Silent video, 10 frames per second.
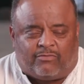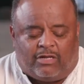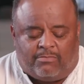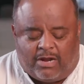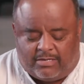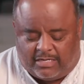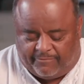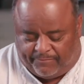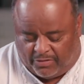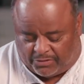Roland Martin
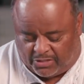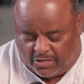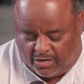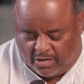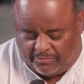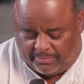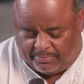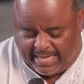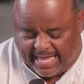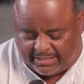Unfiltered on the
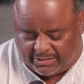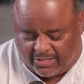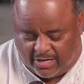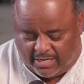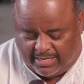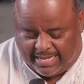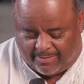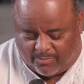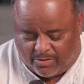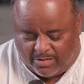Black Star
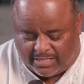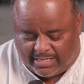Network.